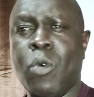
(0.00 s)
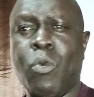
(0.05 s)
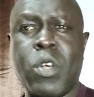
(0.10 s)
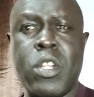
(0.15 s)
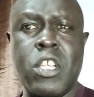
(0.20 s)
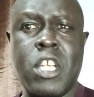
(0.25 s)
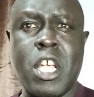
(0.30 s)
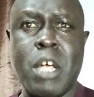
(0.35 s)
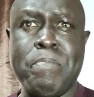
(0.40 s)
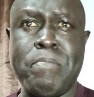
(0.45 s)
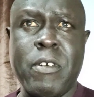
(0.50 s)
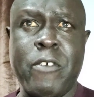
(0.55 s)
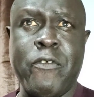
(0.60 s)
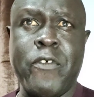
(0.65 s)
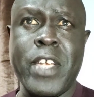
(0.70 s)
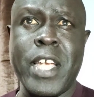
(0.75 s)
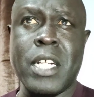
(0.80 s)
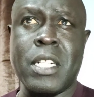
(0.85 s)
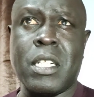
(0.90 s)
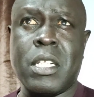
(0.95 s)
what you can
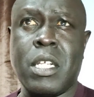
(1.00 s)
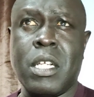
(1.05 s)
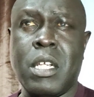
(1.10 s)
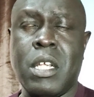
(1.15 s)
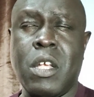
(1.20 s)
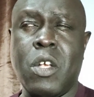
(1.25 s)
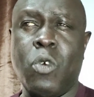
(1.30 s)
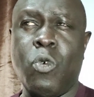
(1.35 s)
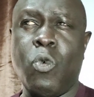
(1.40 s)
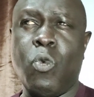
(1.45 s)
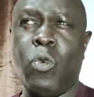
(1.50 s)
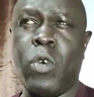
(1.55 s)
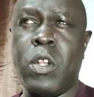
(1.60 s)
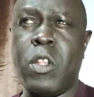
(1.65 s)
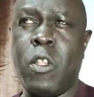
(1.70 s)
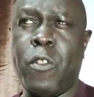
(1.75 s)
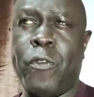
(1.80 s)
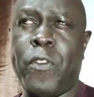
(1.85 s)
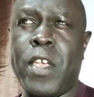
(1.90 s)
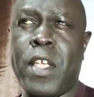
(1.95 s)
perfect,
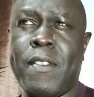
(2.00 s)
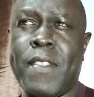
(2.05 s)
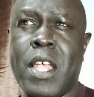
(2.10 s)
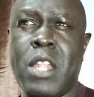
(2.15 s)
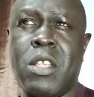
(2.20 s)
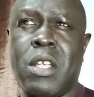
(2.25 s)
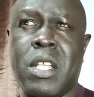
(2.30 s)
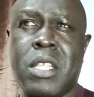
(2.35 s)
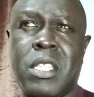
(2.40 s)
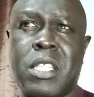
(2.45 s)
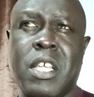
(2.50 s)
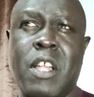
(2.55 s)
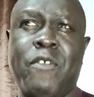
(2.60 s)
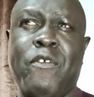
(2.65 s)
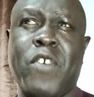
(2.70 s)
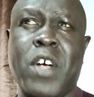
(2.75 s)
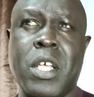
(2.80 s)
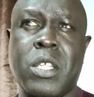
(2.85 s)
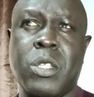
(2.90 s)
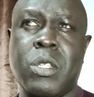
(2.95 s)
what do you think that you can sell
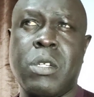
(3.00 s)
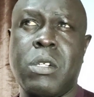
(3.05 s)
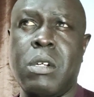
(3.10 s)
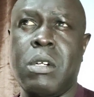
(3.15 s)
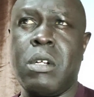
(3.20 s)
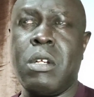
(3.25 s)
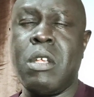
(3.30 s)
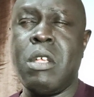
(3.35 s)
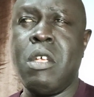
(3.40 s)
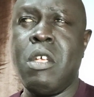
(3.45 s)
faster,